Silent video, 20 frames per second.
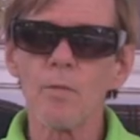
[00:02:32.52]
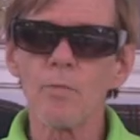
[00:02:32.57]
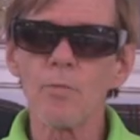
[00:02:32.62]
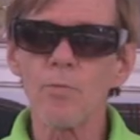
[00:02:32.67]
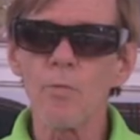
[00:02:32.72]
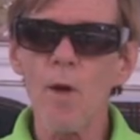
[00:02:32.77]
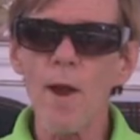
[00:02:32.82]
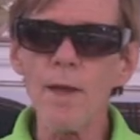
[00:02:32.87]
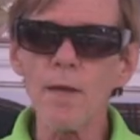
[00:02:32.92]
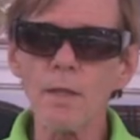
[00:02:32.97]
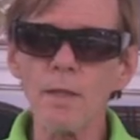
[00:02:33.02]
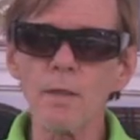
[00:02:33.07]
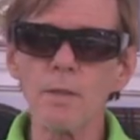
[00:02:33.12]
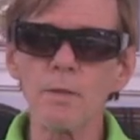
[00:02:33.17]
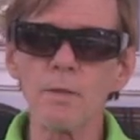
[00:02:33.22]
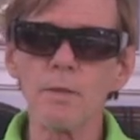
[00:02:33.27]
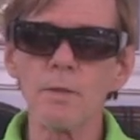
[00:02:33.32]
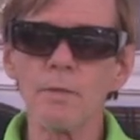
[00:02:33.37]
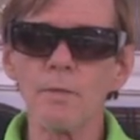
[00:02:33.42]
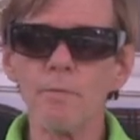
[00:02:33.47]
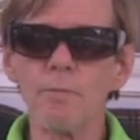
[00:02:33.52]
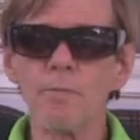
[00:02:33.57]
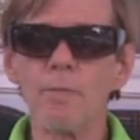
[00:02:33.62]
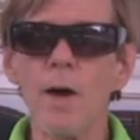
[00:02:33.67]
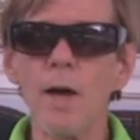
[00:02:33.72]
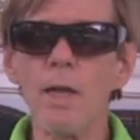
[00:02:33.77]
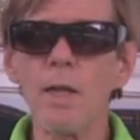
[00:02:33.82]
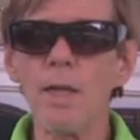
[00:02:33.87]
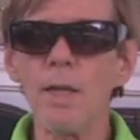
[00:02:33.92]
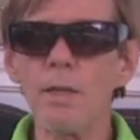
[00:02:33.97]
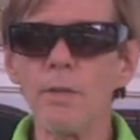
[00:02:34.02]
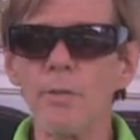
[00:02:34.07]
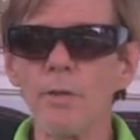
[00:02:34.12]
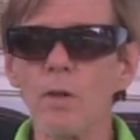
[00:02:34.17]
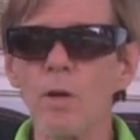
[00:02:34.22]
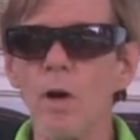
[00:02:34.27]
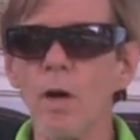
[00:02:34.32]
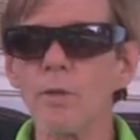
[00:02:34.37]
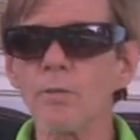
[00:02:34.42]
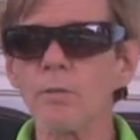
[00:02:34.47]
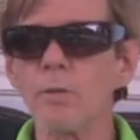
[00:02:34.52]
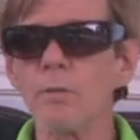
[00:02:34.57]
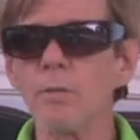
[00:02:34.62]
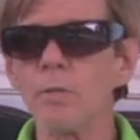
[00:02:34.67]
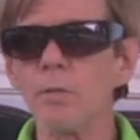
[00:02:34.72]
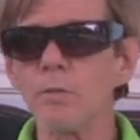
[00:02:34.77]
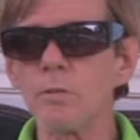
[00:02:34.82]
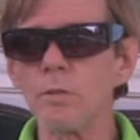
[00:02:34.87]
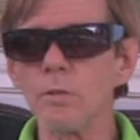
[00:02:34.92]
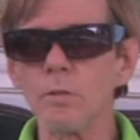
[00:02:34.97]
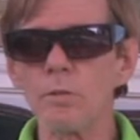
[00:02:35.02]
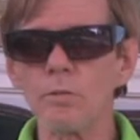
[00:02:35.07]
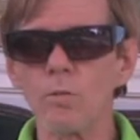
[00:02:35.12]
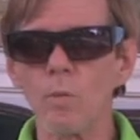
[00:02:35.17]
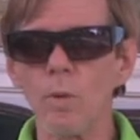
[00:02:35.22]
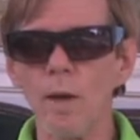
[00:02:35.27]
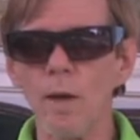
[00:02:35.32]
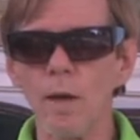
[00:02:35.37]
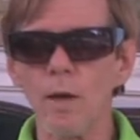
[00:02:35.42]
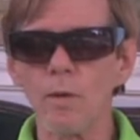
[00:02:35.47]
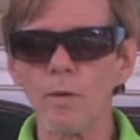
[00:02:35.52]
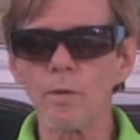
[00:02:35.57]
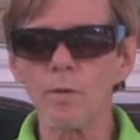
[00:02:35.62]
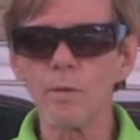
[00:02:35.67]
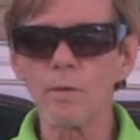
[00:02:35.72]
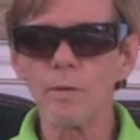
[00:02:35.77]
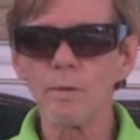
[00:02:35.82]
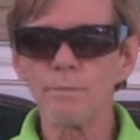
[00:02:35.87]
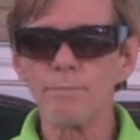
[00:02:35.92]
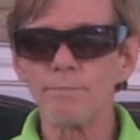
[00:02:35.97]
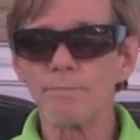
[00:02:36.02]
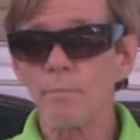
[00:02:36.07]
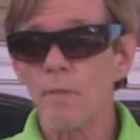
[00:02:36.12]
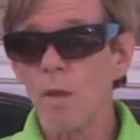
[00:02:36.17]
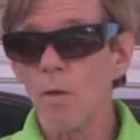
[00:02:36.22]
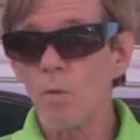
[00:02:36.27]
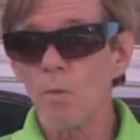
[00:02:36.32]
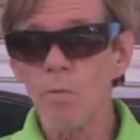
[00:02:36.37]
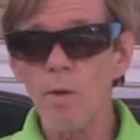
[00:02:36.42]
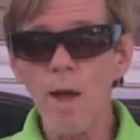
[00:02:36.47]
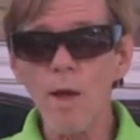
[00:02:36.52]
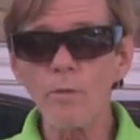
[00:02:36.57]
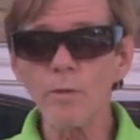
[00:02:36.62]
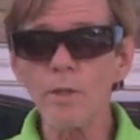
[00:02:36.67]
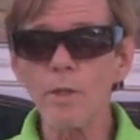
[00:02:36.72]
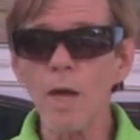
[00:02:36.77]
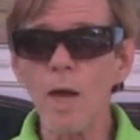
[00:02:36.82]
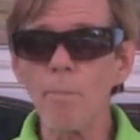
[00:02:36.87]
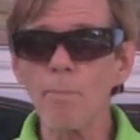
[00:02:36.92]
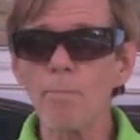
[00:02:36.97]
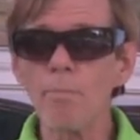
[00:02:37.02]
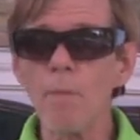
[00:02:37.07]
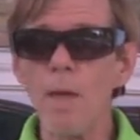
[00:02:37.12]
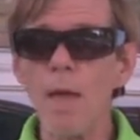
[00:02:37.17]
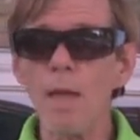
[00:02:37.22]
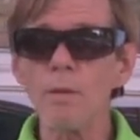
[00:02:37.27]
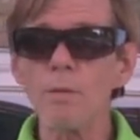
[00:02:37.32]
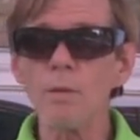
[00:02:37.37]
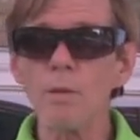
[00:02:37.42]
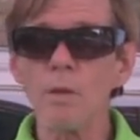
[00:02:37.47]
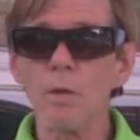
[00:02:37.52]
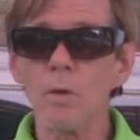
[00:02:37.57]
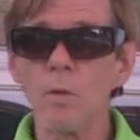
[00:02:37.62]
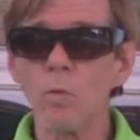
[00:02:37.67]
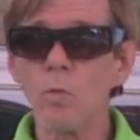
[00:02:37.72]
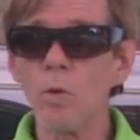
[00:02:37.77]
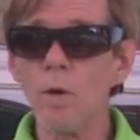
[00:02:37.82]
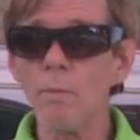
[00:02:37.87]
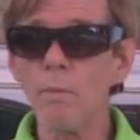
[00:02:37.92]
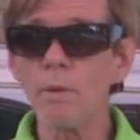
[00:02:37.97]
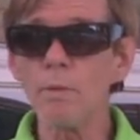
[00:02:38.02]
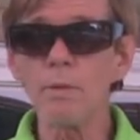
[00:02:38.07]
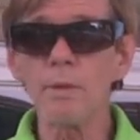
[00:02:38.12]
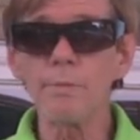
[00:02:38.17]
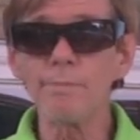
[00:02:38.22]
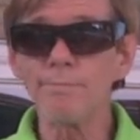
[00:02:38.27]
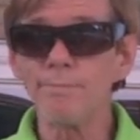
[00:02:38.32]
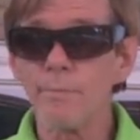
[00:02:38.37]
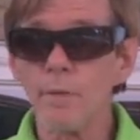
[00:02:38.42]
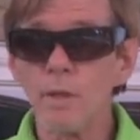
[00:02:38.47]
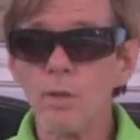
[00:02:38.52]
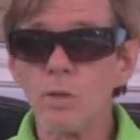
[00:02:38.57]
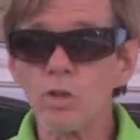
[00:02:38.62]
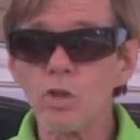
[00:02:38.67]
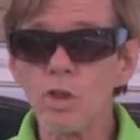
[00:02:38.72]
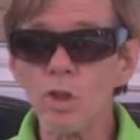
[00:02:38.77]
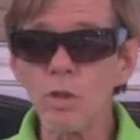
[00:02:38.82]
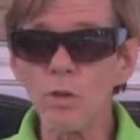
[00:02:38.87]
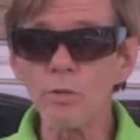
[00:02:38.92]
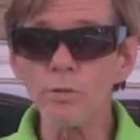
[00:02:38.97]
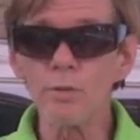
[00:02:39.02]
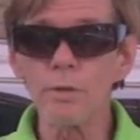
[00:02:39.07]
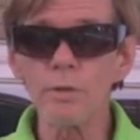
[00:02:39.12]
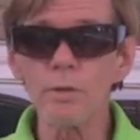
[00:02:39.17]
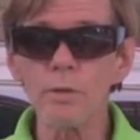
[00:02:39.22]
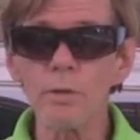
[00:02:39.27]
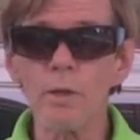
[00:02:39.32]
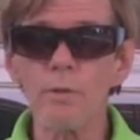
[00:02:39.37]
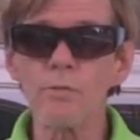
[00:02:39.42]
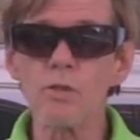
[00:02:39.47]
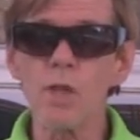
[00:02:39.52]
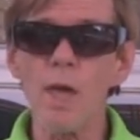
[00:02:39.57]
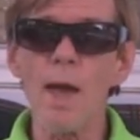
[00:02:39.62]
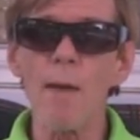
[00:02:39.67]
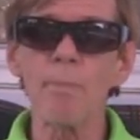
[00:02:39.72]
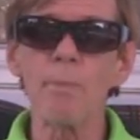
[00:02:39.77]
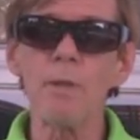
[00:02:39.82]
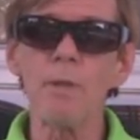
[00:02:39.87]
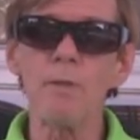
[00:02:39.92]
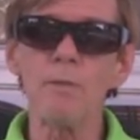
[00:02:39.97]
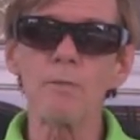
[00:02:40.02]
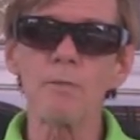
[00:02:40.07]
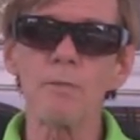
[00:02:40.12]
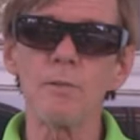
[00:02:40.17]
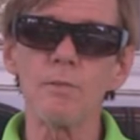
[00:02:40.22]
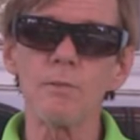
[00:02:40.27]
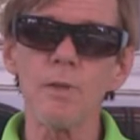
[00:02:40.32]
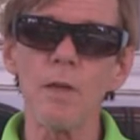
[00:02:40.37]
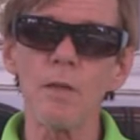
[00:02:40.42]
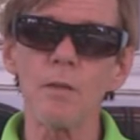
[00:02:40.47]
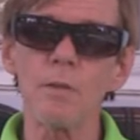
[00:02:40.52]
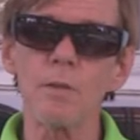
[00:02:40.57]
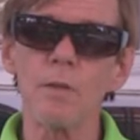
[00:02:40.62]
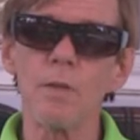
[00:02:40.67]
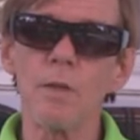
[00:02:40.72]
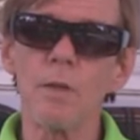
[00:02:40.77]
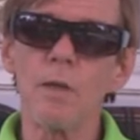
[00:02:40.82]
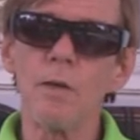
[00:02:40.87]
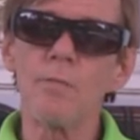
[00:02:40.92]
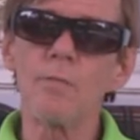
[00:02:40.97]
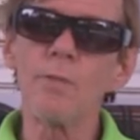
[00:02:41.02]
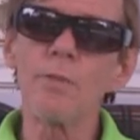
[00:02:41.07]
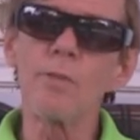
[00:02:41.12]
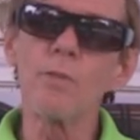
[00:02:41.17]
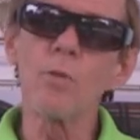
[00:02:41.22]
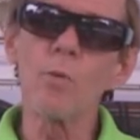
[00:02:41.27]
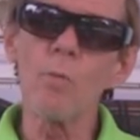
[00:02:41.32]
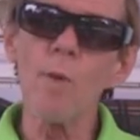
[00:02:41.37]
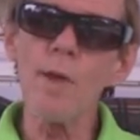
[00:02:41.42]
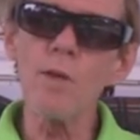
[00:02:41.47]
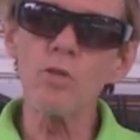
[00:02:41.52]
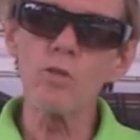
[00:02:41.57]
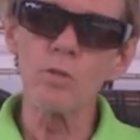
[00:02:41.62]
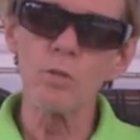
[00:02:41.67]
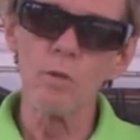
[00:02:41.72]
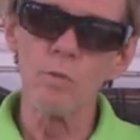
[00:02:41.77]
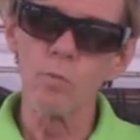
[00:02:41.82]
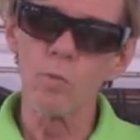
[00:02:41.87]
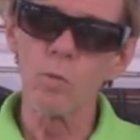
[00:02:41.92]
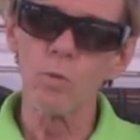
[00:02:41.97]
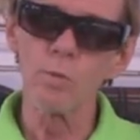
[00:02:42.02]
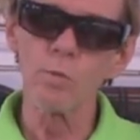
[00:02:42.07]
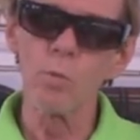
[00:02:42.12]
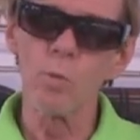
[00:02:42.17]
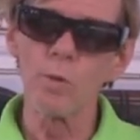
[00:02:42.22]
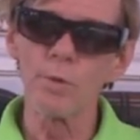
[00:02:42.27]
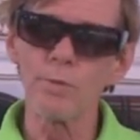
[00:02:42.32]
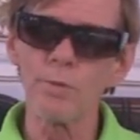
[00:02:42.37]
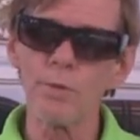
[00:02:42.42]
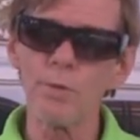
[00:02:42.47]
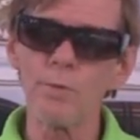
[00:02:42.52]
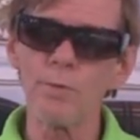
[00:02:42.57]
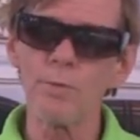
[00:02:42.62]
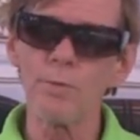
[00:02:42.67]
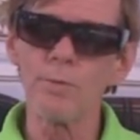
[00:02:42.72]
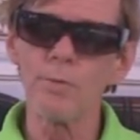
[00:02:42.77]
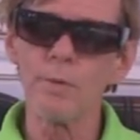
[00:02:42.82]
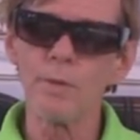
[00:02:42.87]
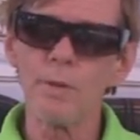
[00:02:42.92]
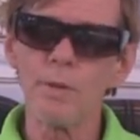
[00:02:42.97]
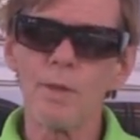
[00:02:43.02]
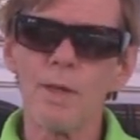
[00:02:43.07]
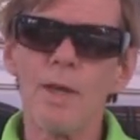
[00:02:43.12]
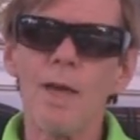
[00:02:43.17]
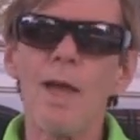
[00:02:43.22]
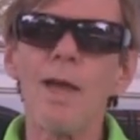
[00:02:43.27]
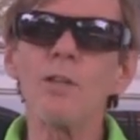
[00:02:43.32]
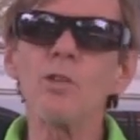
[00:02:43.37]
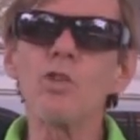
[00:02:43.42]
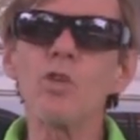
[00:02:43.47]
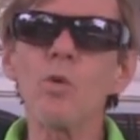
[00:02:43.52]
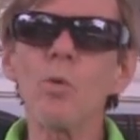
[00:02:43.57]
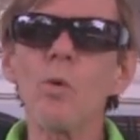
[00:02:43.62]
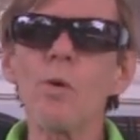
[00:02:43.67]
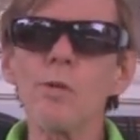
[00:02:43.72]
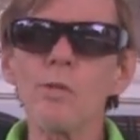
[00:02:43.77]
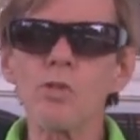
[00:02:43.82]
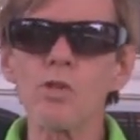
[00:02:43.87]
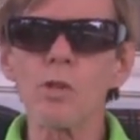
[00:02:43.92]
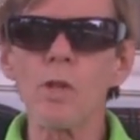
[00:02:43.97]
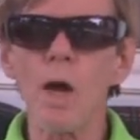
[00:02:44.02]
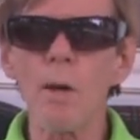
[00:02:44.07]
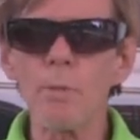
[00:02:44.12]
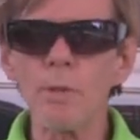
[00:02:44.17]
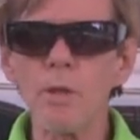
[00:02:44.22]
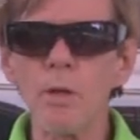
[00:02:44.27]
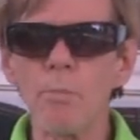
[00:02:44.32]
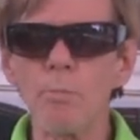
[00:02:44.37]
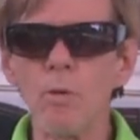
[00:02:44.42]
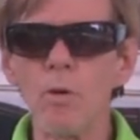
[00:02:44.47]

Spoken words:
Franklin violated the Constitution as well, rounding up men, women, and children of Japanese descent for the duration of World War II. And George W.